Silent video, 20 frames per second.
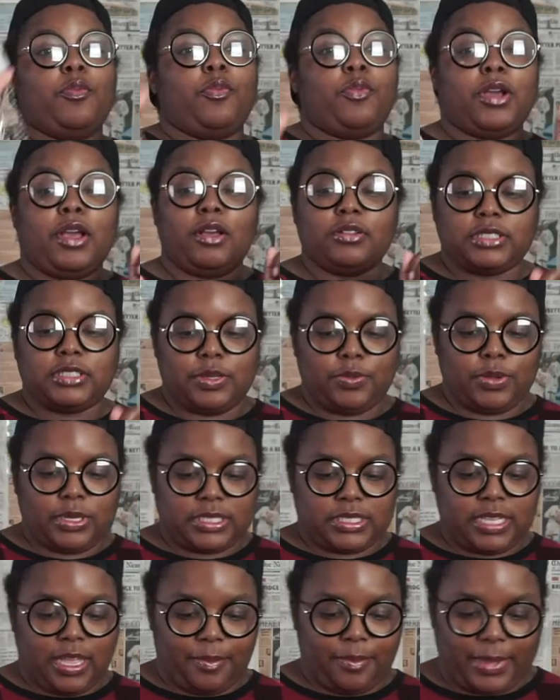We're gonna see what it's
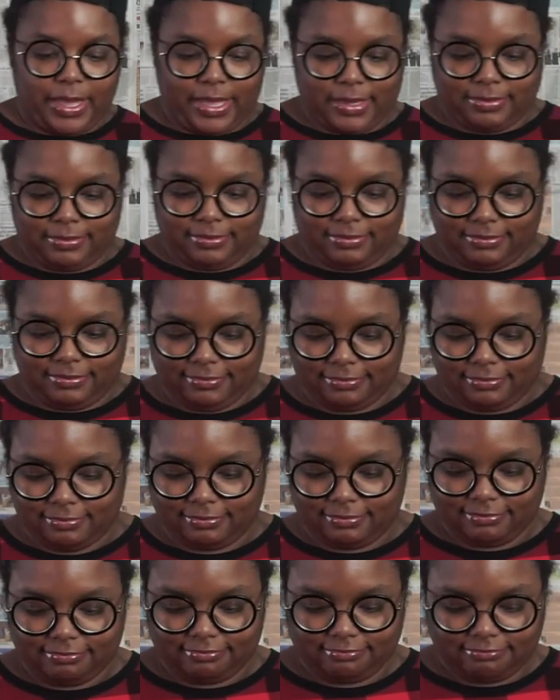talking about.
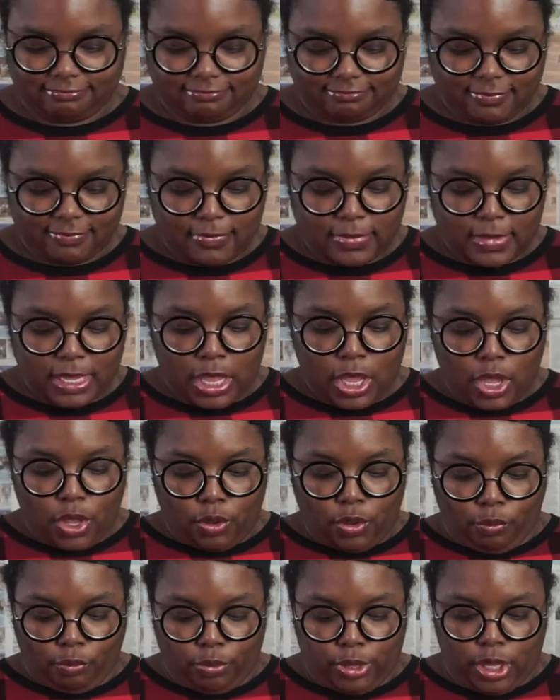
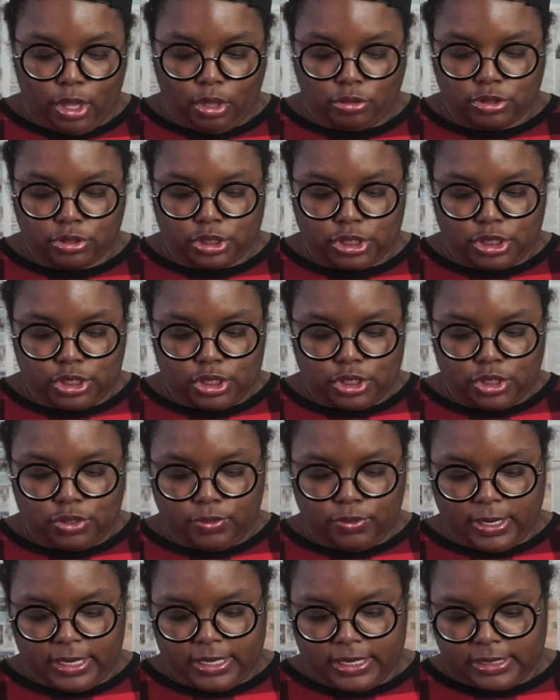We're gonna see
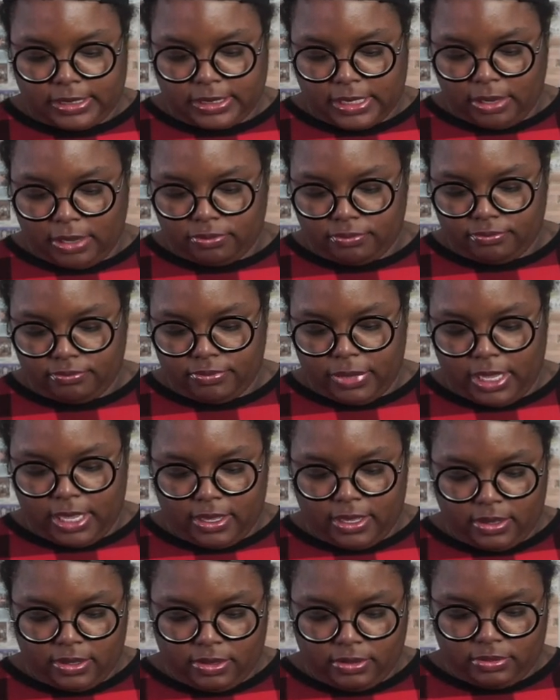what it's talking
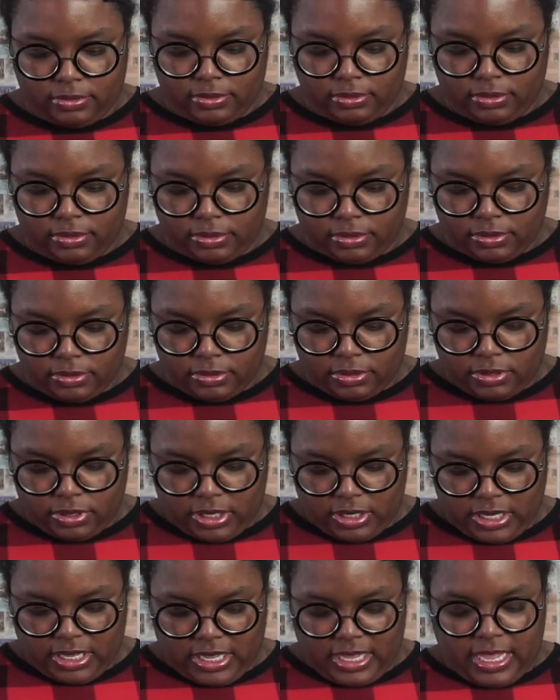about.
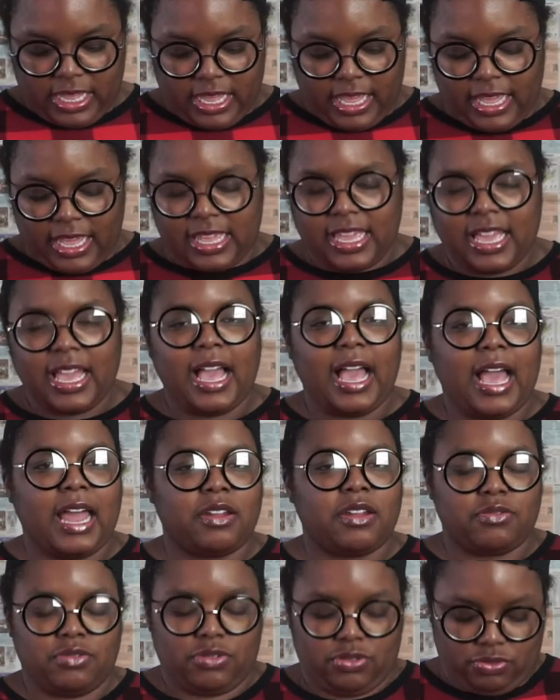And yeah, I
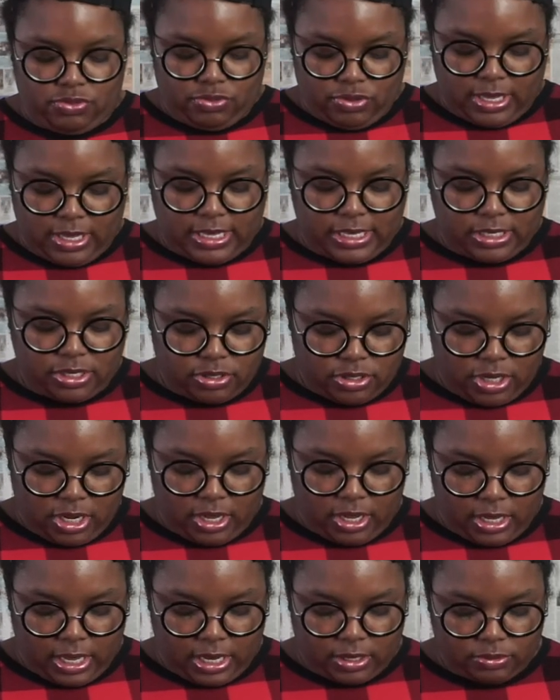don't do, as I told
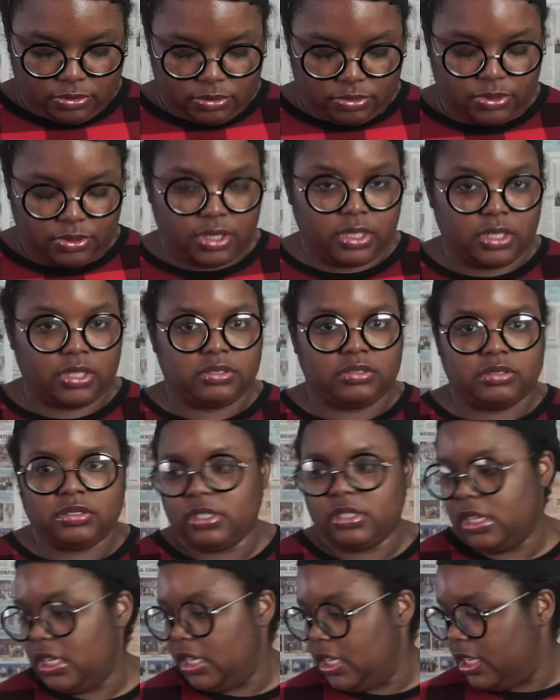y'all, I don't do the
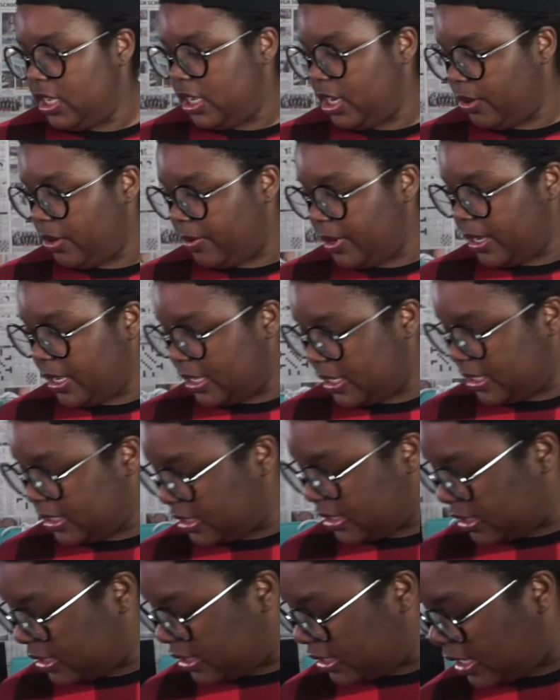
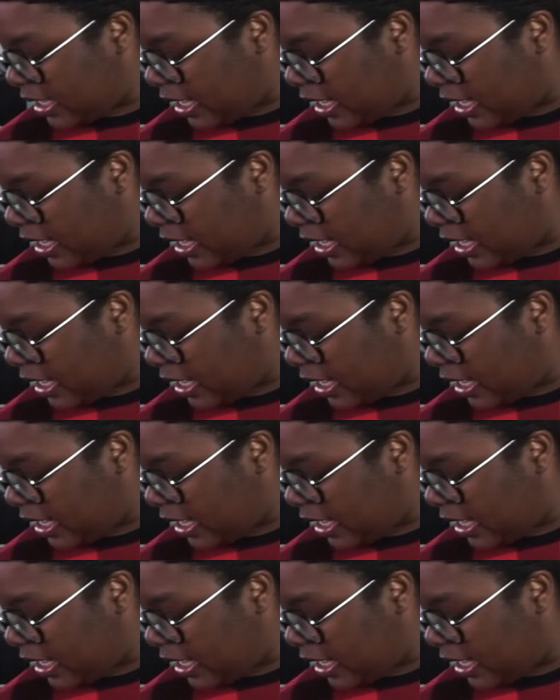earrings.